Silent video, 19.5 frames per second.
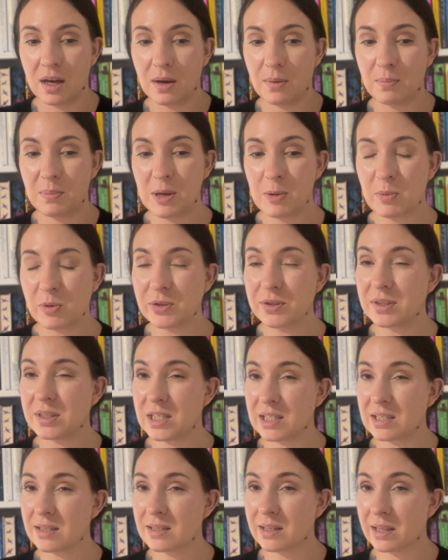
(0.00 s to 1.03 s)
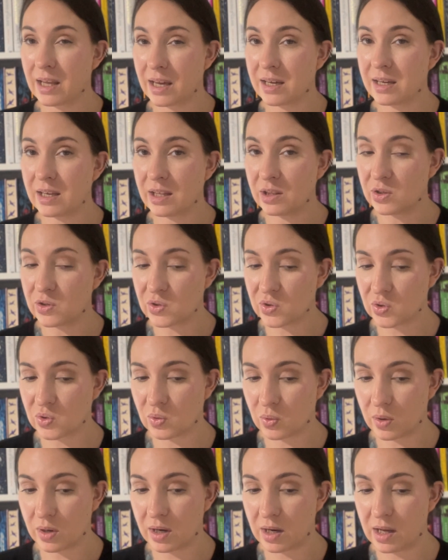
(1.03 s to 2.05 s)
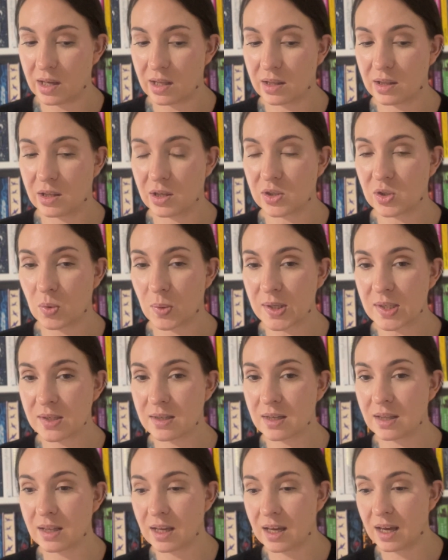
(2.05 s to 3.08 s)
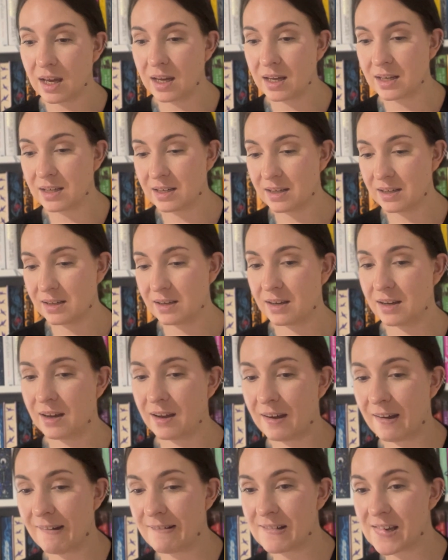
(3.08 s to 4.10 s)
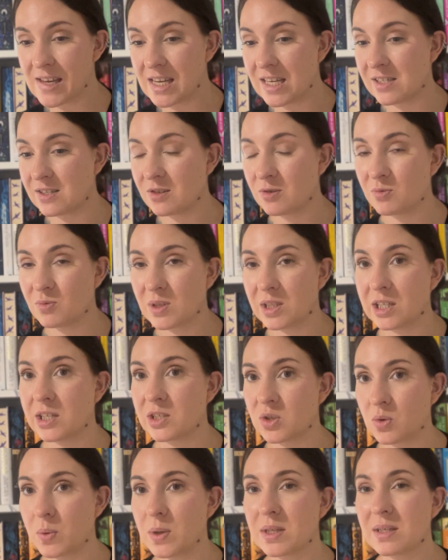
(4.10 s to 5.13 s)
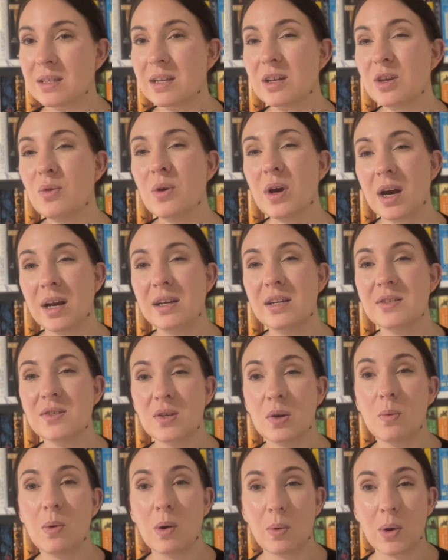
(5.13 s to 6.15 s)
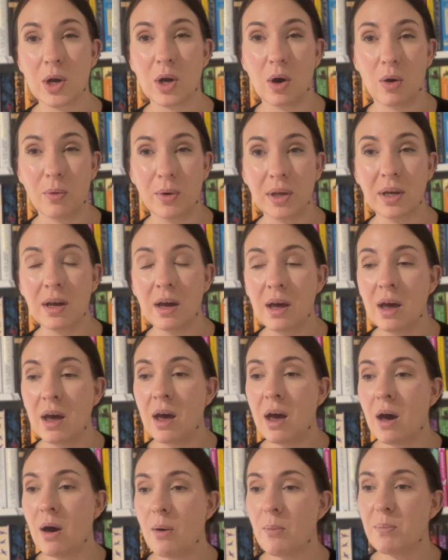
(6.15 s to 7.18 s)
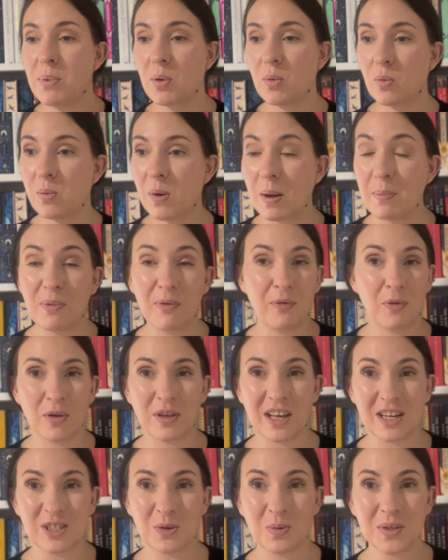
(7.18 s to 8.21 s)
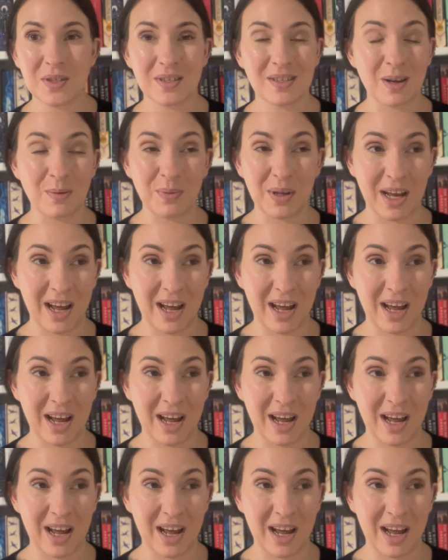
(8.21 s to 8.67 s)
people disliking the story. The twist at the end isn't really a twist. Like, you kind of see where we're going, but right before that twist, something